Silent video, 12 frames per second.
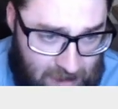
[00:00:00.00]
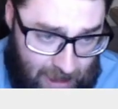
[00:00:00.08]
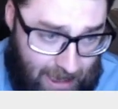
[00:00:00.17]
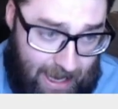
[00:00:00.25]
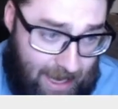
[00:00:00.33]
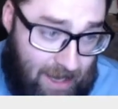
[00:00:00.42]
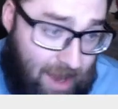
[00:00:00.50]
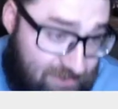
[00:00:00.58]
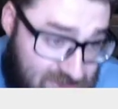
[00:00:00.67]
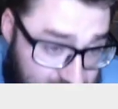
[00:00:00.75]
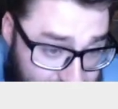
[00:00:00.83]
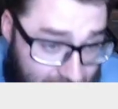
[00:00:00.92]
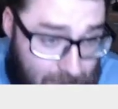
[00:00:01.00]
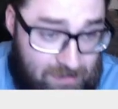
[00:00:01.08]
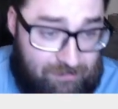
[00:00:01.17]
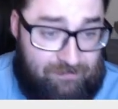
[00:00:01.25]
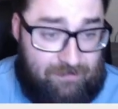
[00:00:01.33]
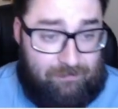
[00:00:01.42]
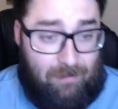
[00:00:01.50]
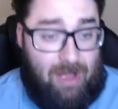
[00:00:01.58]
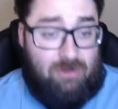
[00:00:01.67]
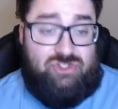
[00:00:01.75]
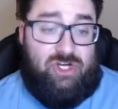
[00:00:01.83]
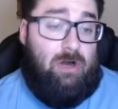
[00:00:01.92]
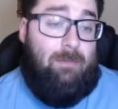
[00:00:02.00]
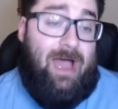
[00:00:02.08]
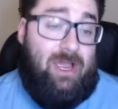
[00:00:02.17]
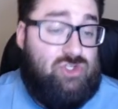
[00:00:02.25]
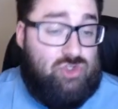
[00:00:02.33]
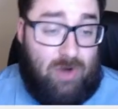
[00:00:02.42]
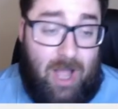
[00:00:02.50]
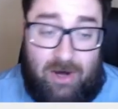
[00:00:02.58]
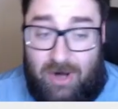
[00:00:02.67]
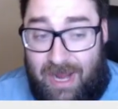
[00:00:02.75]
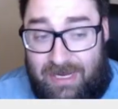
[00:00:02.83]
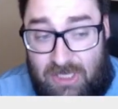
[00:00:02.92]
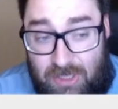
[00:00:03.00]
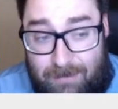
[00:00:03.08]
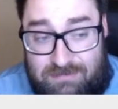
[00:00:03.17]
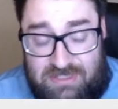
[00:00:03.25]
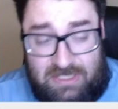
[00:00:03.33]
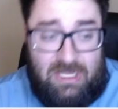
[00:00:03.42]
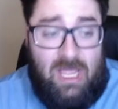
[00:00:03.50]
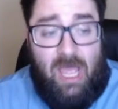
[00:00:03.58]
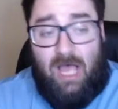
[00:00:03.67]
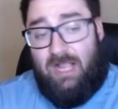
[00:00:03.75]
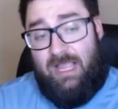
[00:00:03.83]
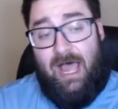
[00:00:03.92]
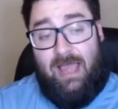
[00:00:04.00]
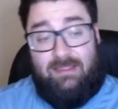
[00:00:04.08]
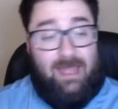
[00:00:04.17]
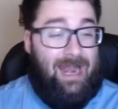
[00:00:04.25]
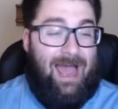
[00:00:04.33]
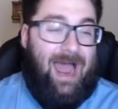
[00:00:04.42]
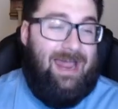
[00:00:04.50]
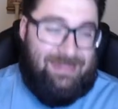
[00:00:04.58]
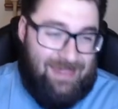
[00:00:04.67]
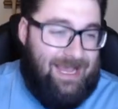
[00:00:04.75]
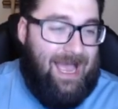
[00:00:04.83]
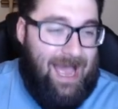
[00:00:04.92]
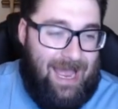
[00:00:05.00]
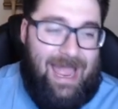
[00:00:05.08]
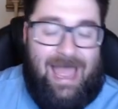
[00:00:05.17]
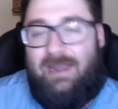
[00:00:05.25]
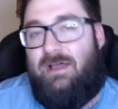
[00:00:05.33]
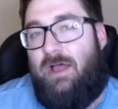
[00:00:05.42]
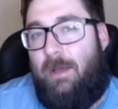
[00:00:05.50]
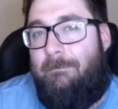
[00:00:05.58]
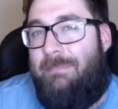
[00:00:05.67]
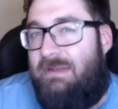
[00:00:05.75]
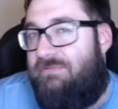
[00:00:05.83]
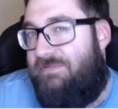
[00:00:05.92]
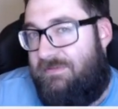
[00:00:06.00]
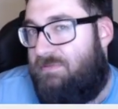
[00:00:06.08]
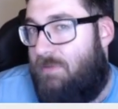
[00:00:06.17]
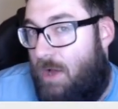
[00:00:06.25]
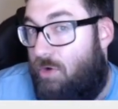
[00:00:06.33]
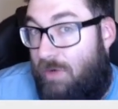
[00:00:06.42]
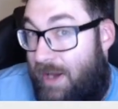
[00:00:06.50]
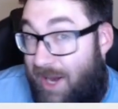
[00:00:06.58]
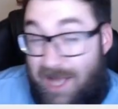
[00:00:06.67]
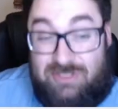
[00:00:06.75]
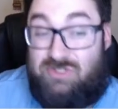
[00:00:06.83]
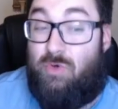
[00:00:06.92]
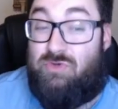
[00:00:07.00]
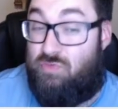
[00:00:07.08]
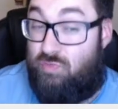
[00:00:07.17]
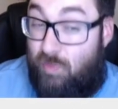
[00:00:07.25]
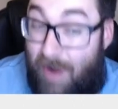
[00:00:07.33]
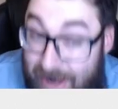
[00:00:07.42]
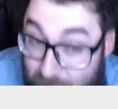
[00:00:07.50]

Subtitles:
And obviously you get him in the fifth round, Jeremiah Trotter out of Clemson. A guy that I think I had a mid-fifth round grade on, so it was right